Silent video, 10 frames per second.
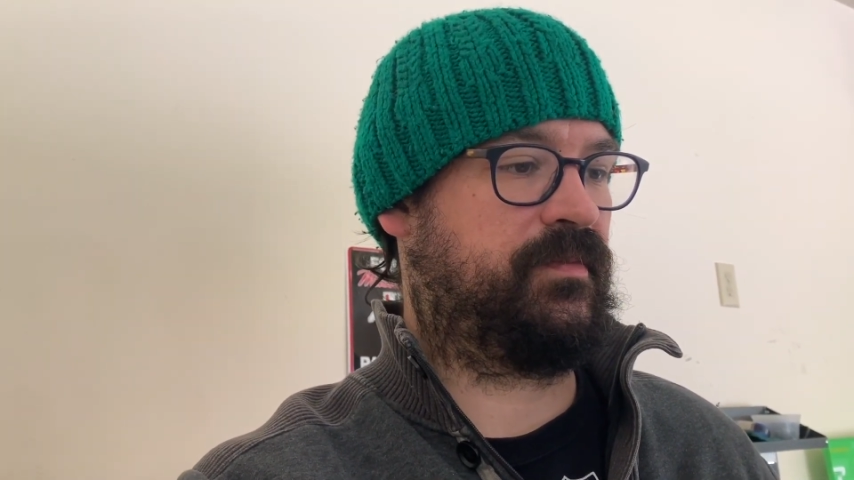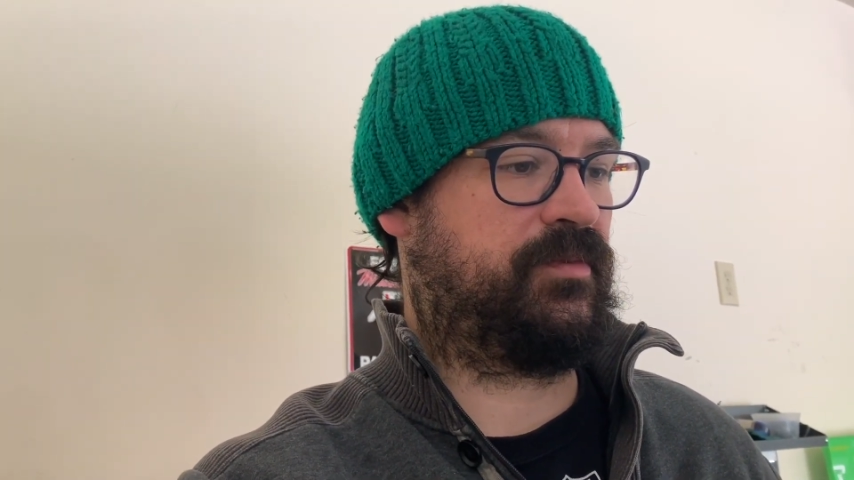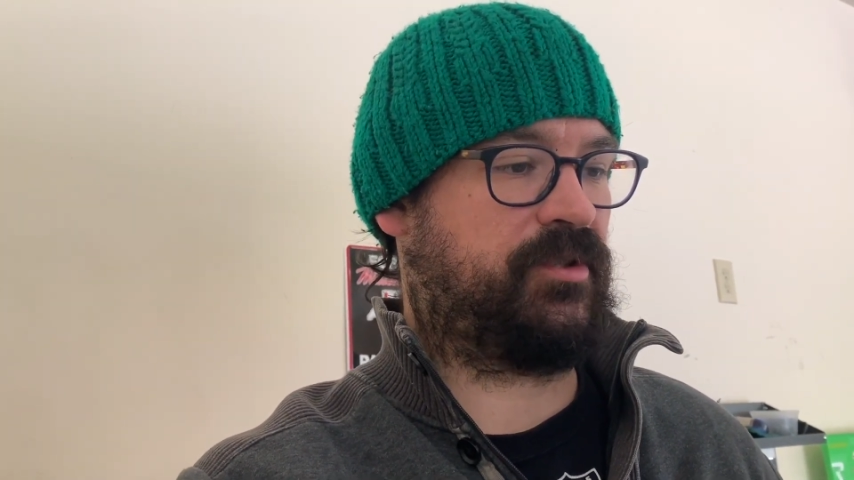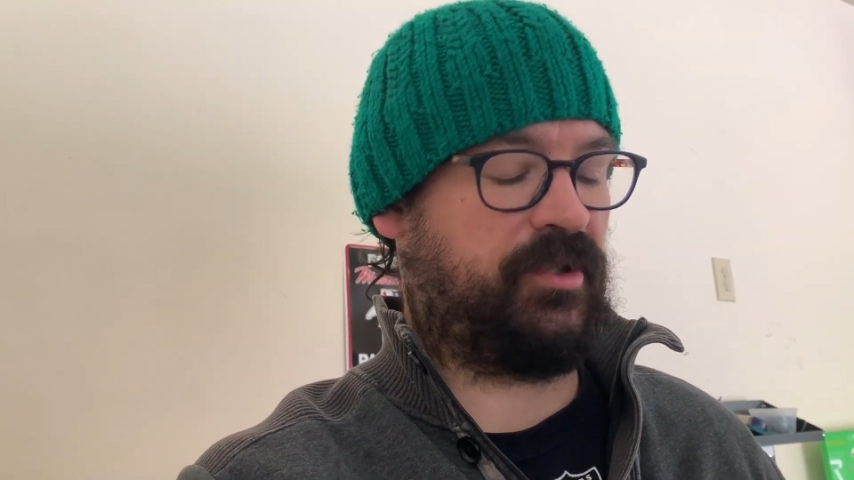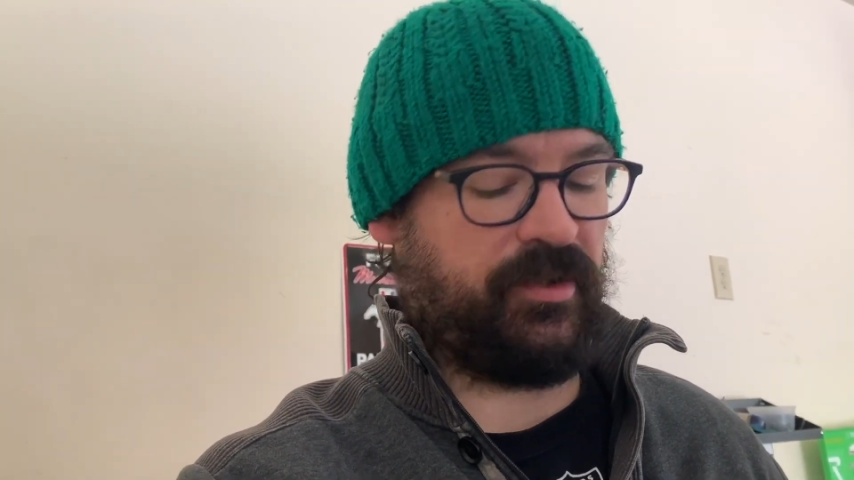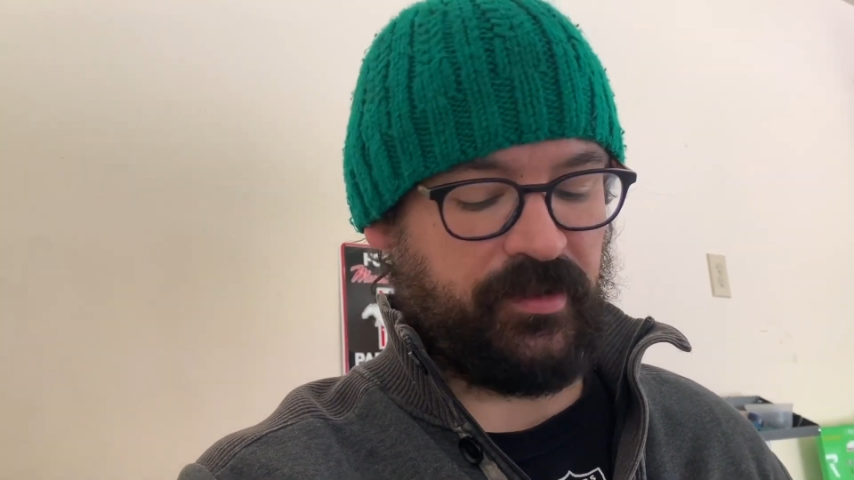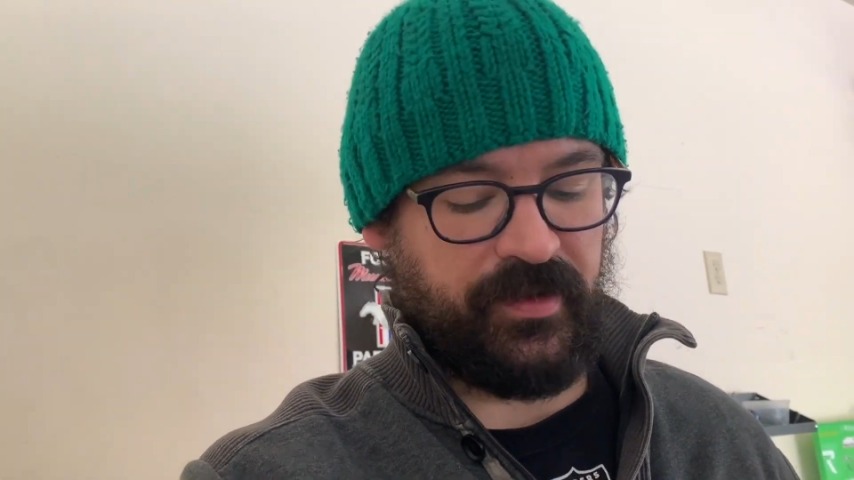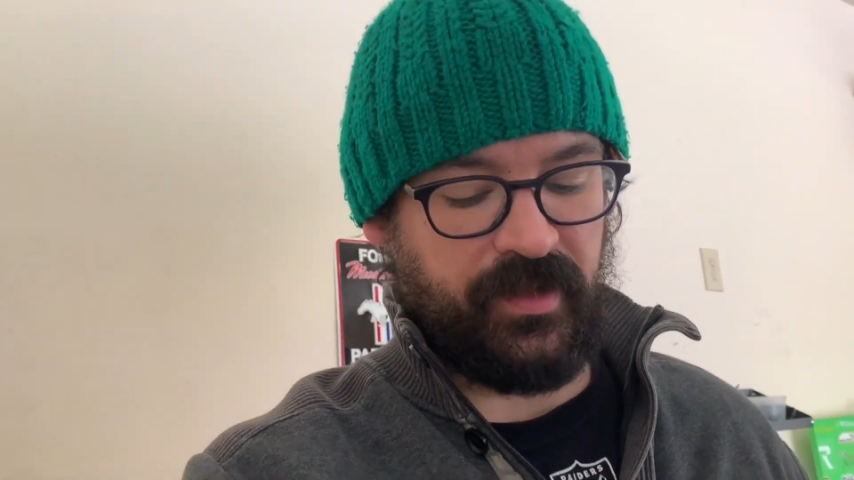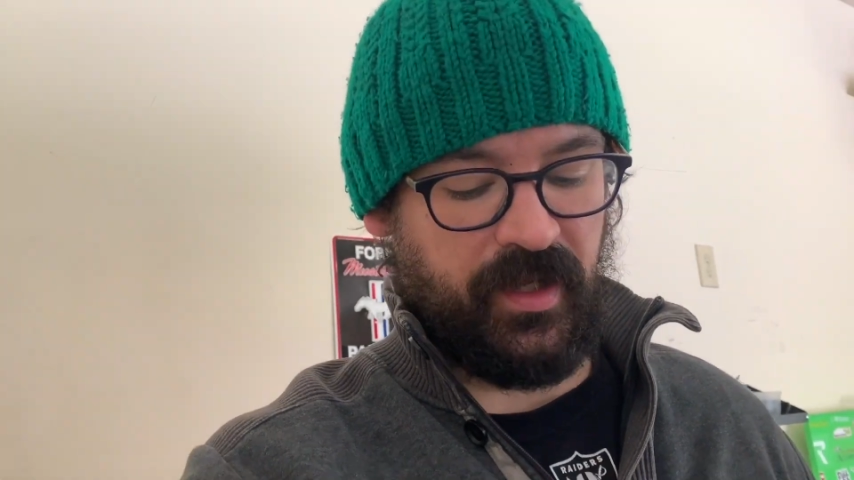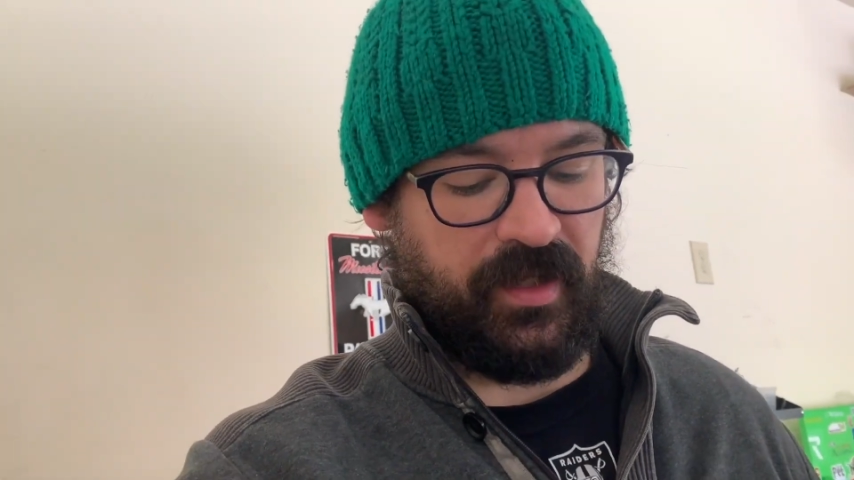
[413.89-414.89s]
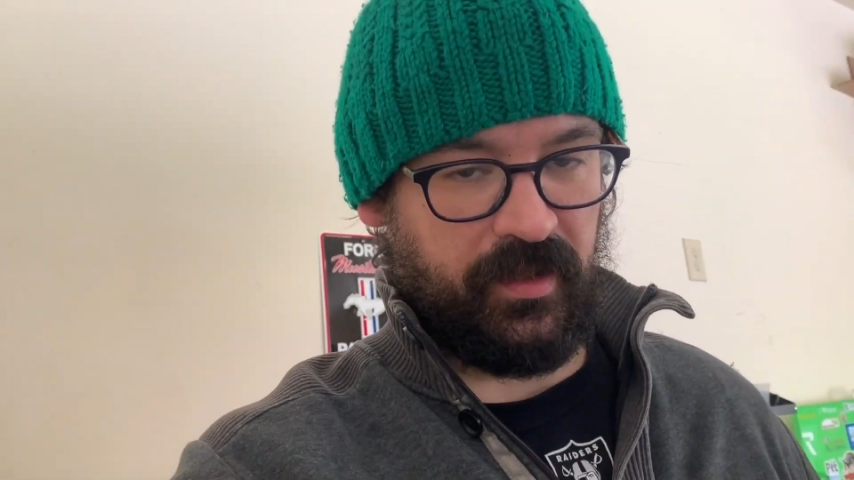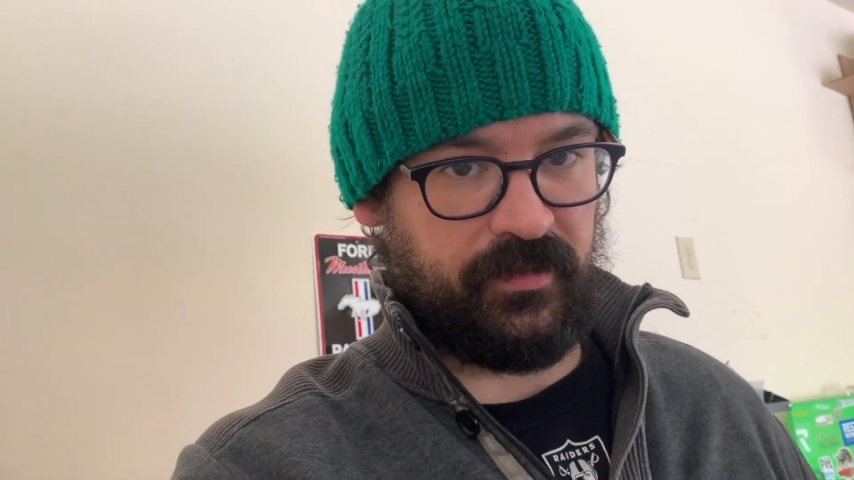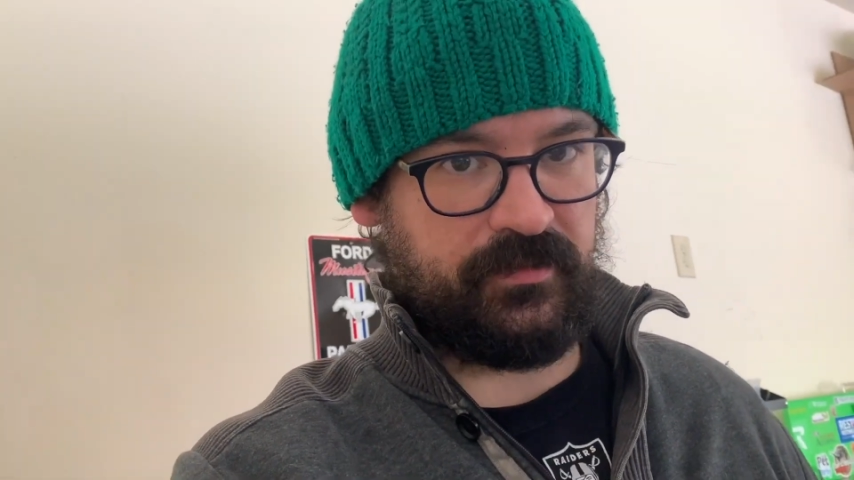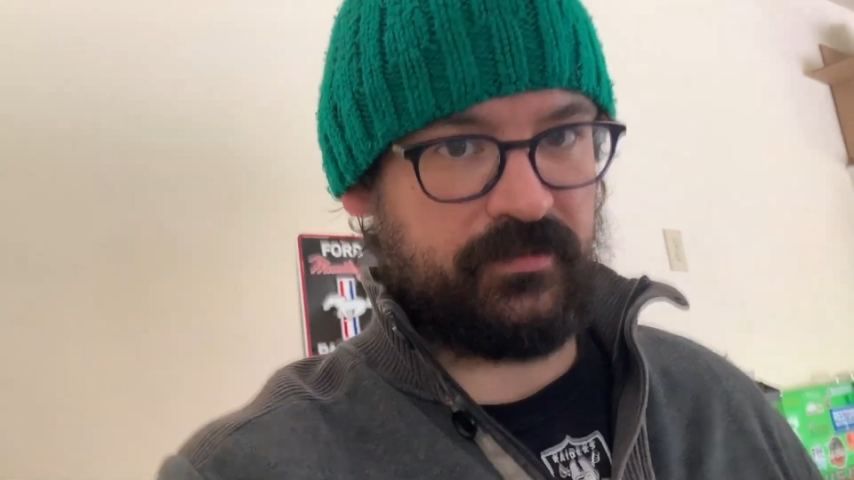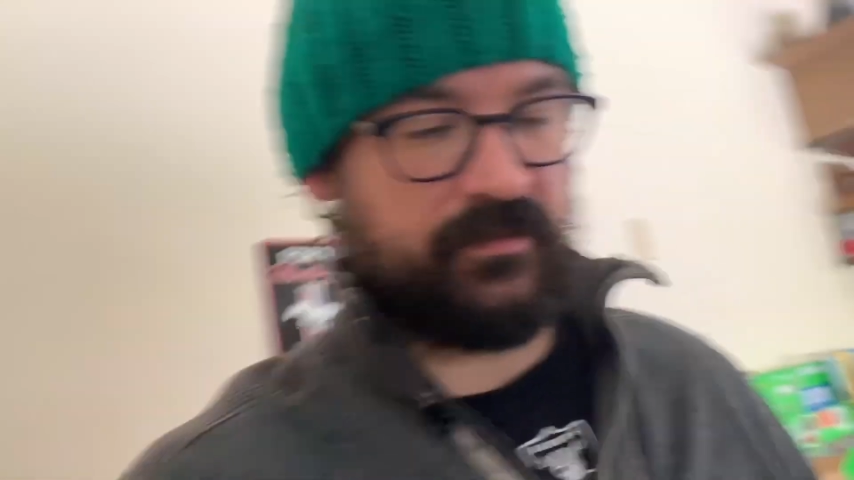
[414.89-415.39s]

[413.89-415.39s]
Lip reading: shield thing,